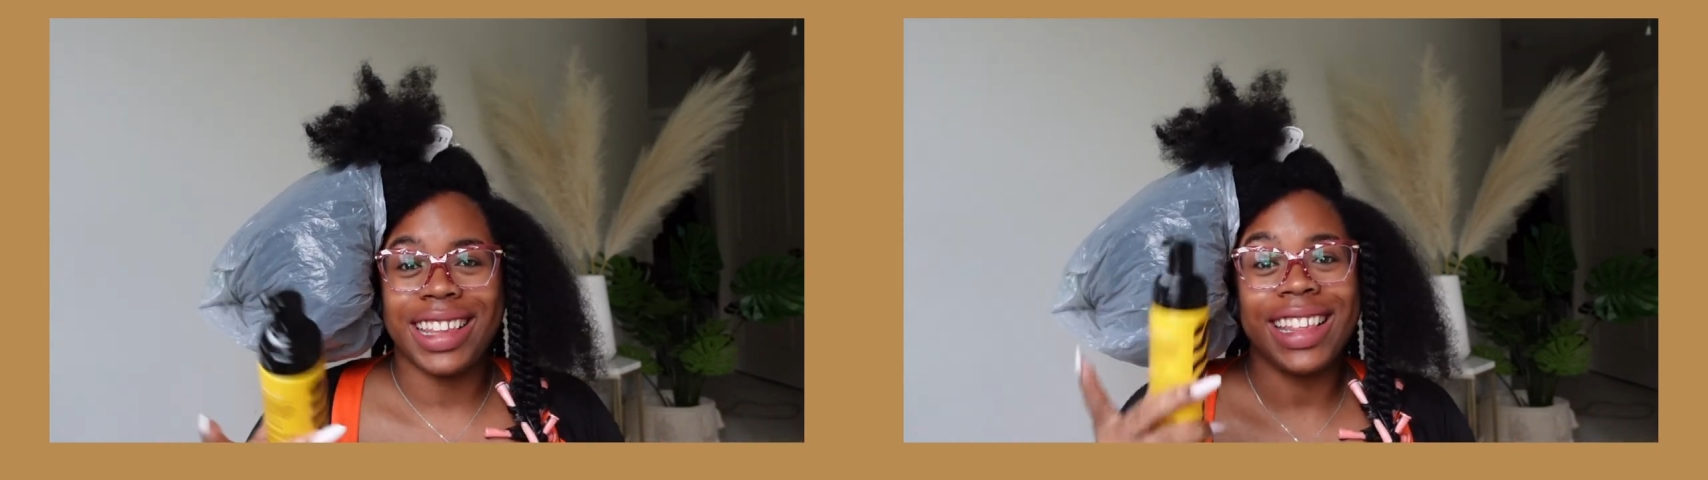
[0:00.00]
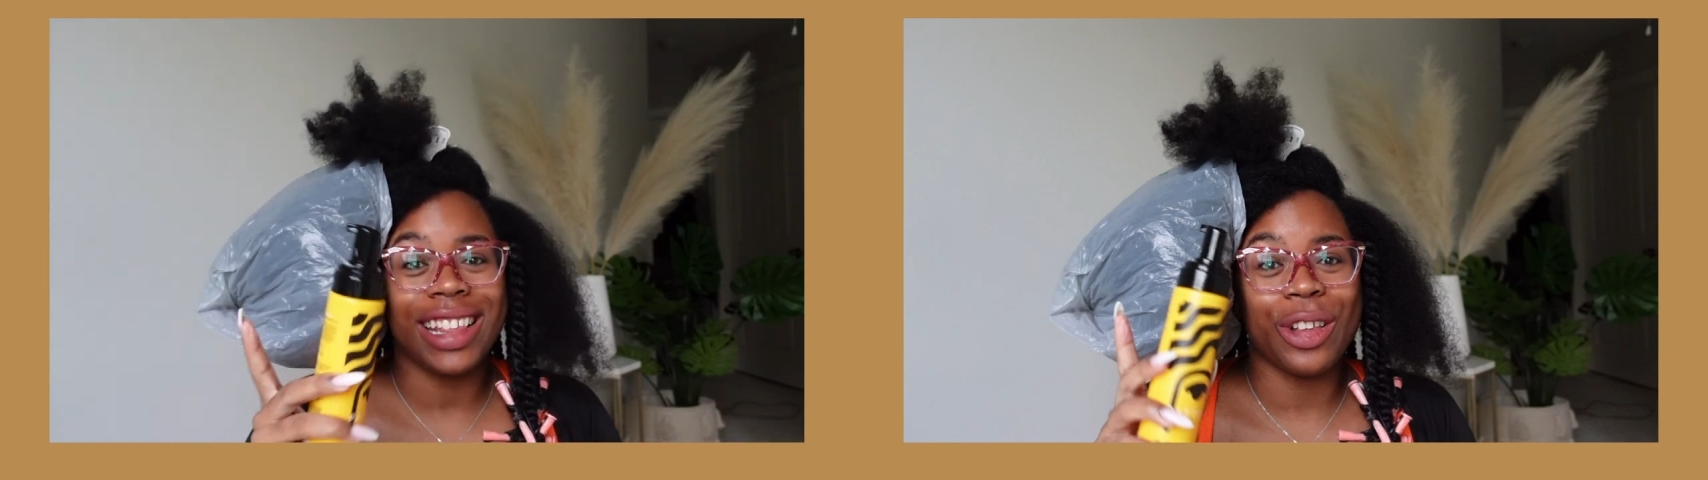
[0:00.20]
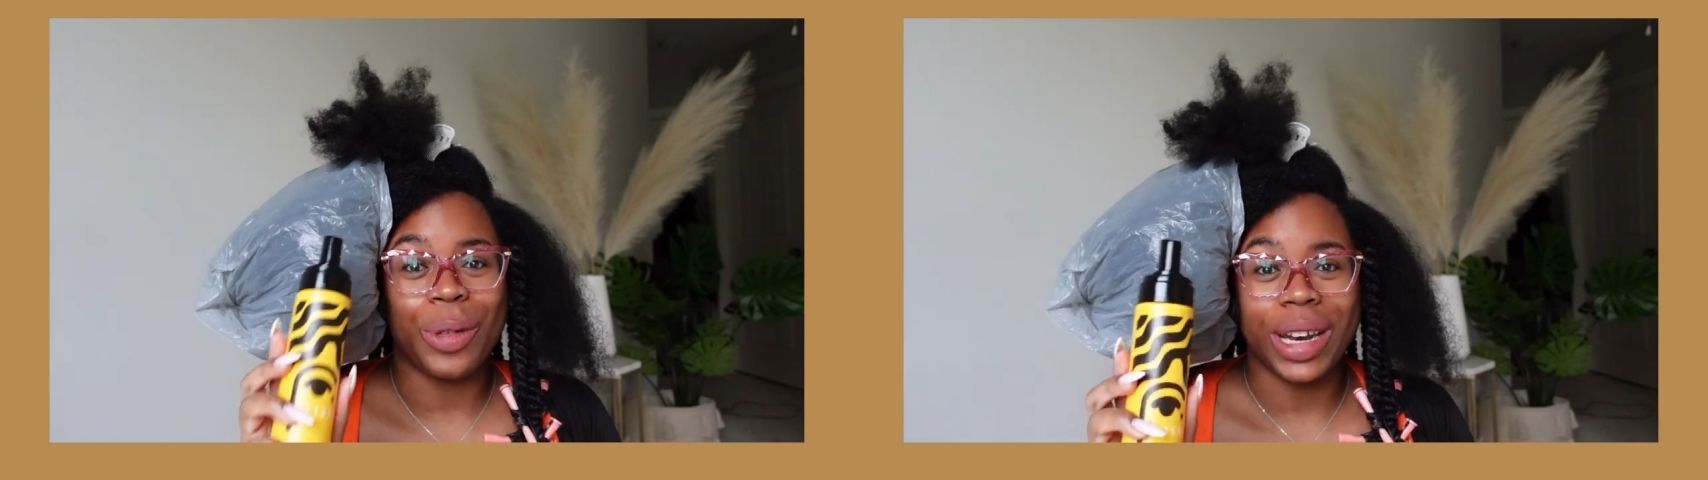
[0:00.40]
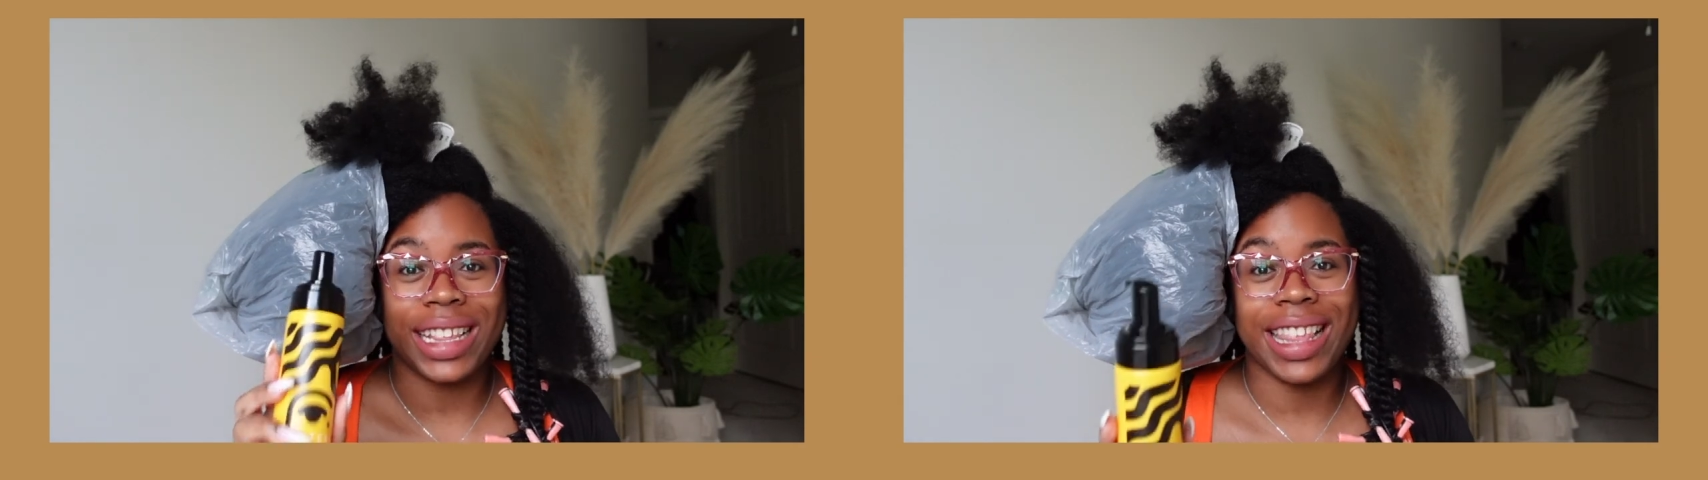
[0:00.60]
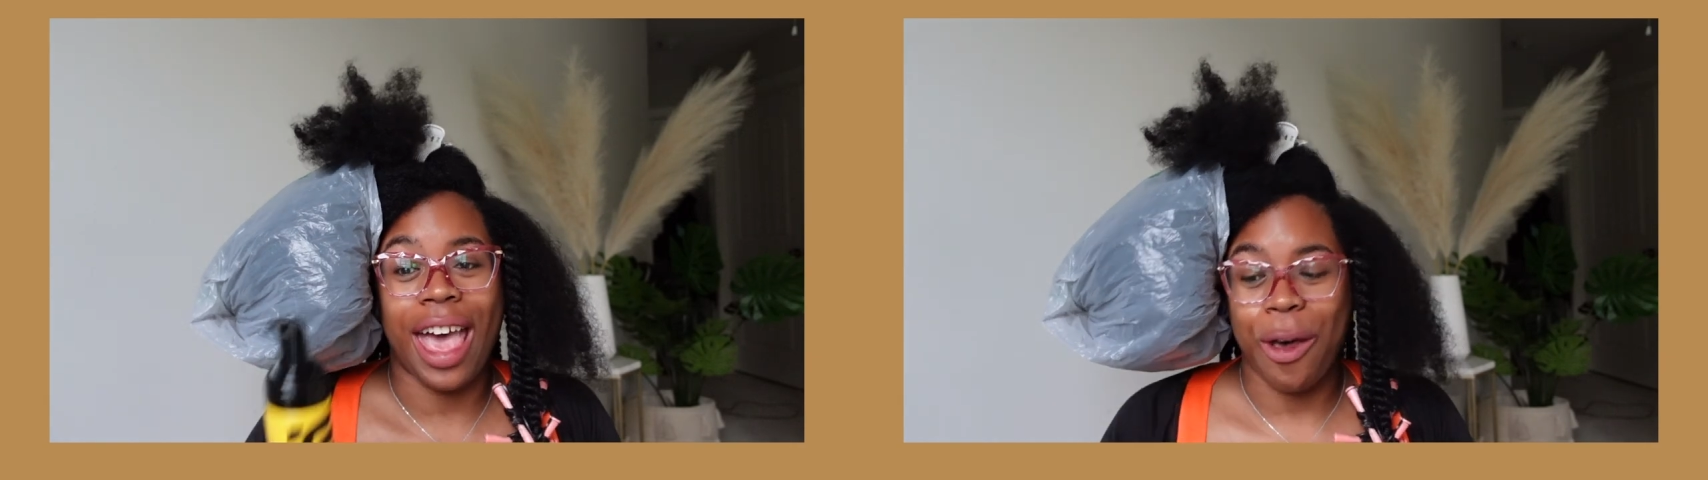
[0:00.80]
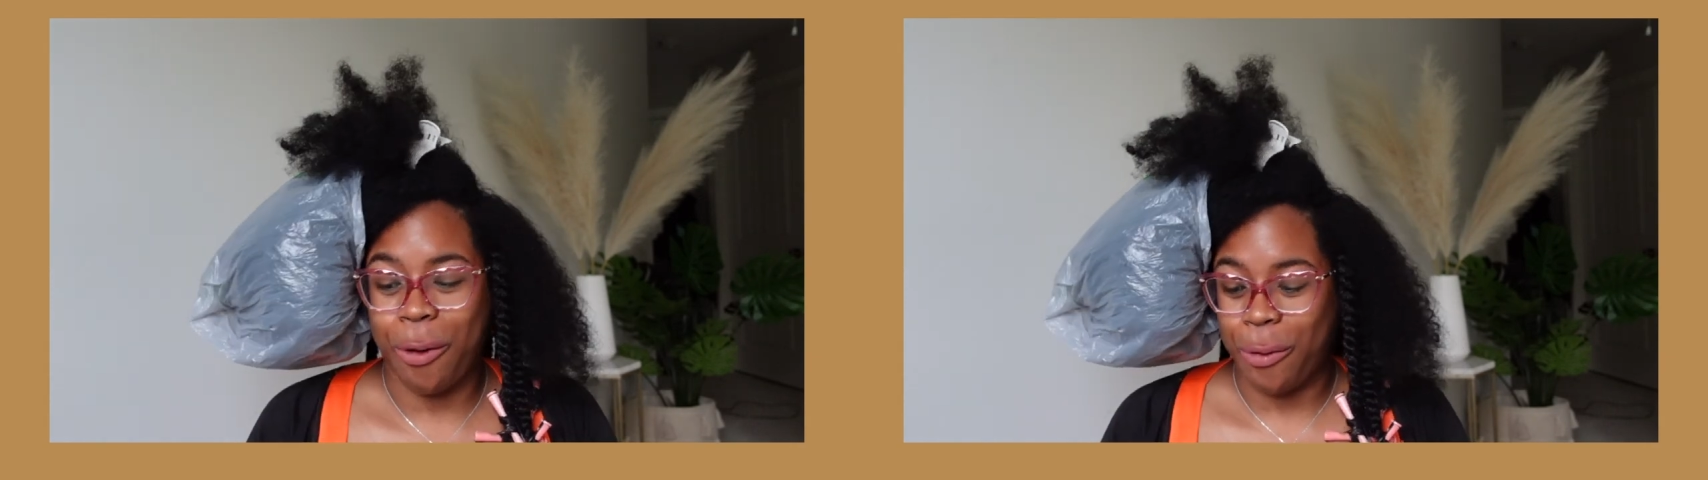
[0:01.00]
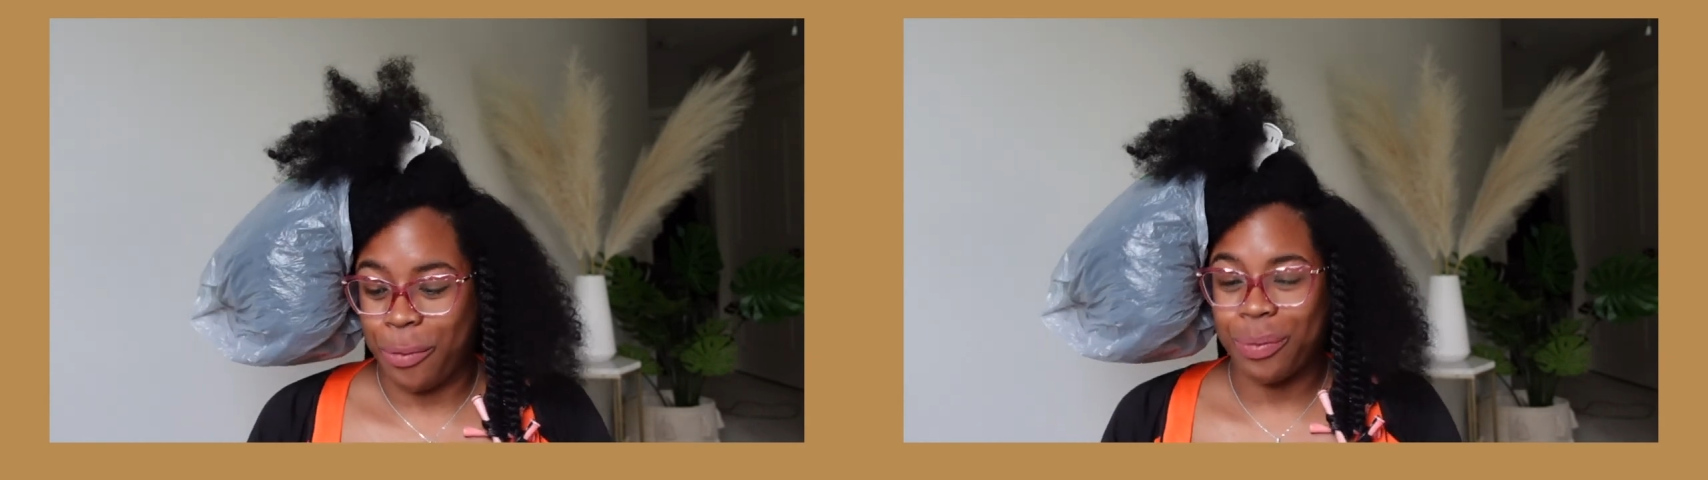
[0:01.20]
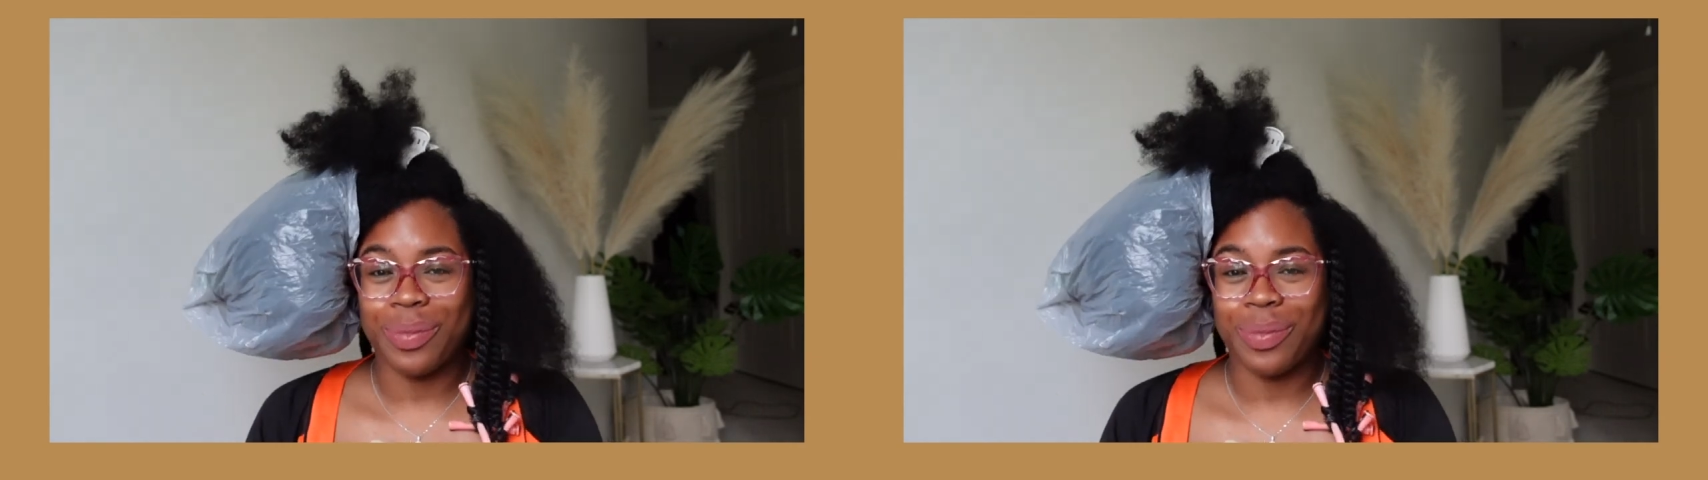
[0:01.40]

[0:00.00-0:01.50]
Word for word: this is going to sell.